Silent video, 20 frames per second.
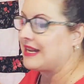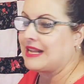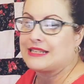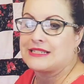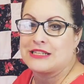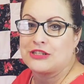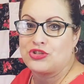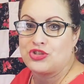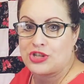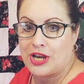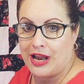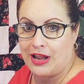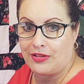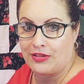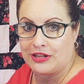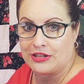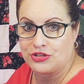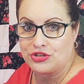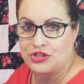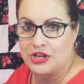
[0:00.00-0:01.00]
as a
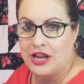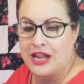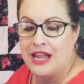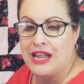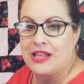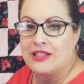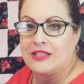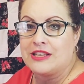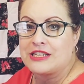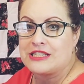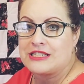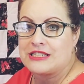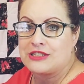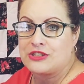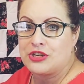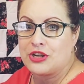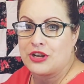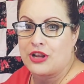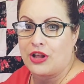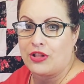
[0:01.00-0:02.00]
challenge. This
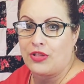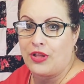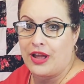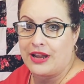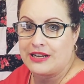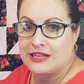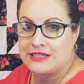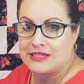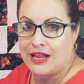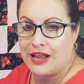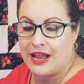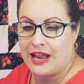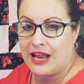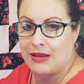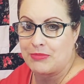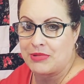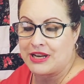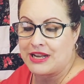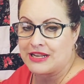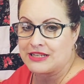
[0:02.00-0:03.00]
took a lot of
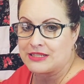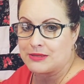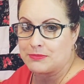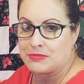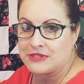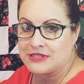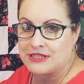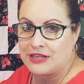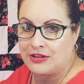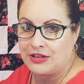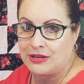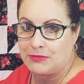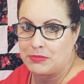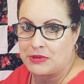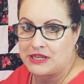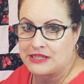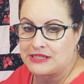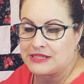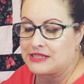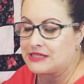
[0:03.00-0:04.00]
time. It has a bazillion
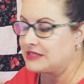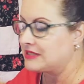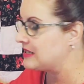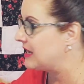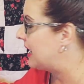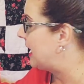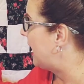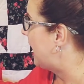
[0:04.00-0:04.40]
pieces,